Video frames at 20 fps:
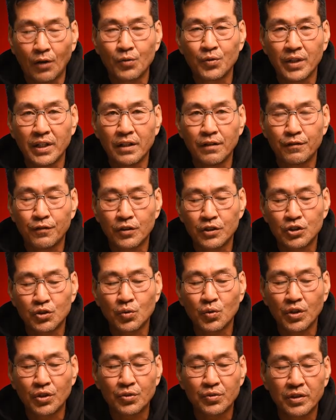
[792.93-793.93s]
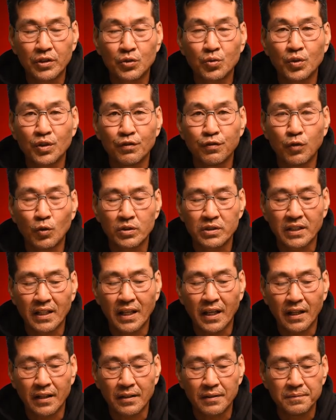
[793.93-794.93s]
I'll read it, verse 23 and 24
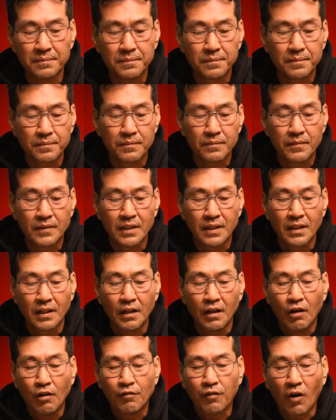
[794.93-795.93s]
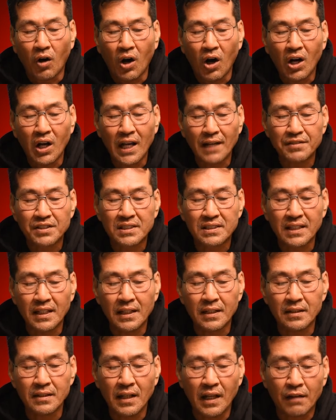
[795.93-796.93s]
together. For all have
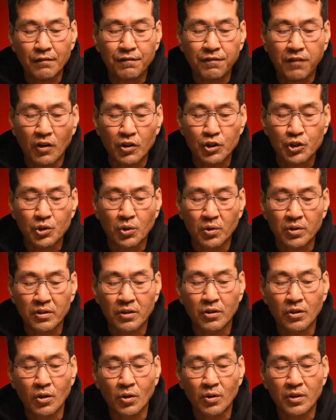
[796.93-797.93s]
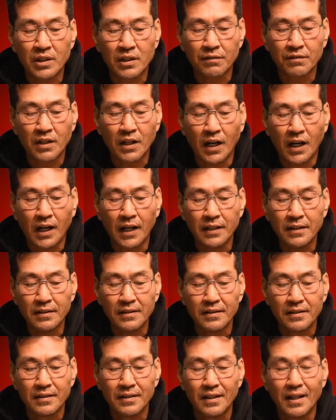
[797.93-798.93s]
sinned and fall short of the glory of
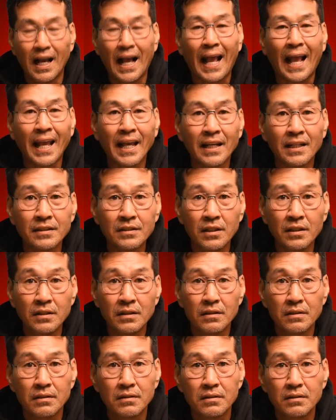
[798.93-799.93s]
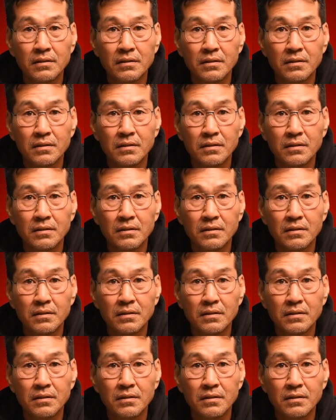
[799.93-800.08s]
God and